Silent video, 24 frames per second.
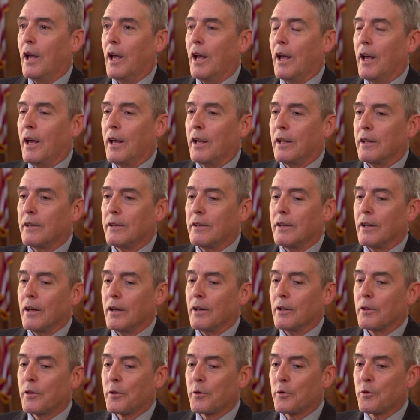And
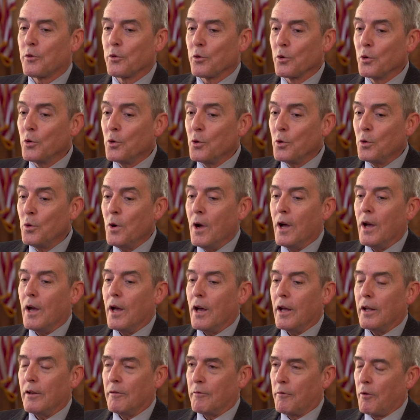through
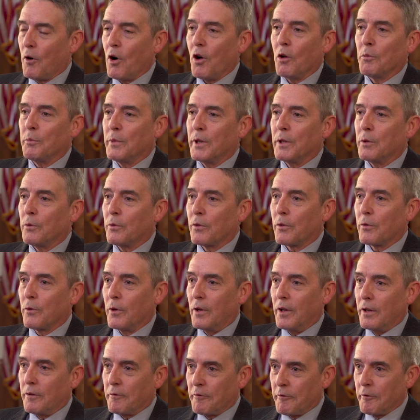involvement
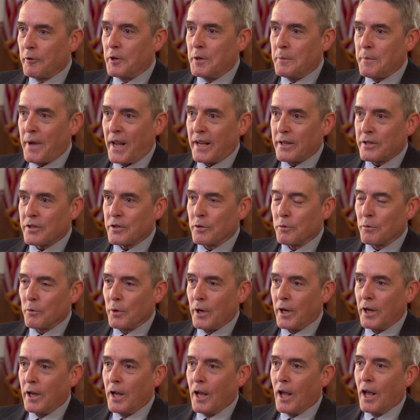in
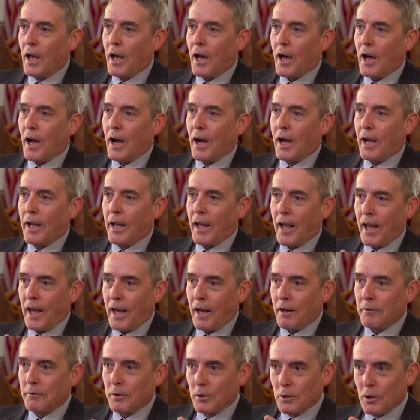Freemasonry, I
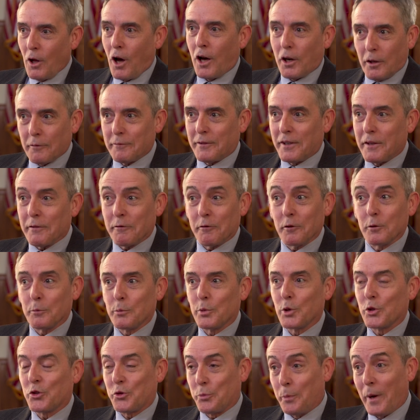have a lot of different
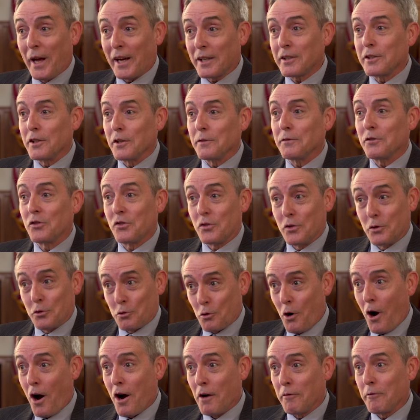perspectives to
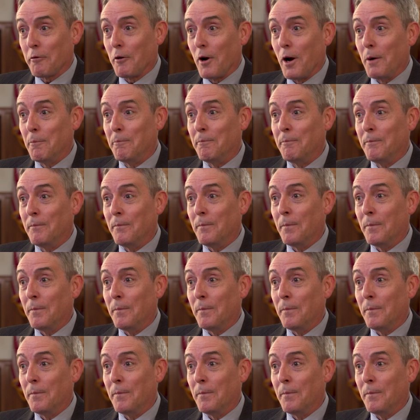draw from.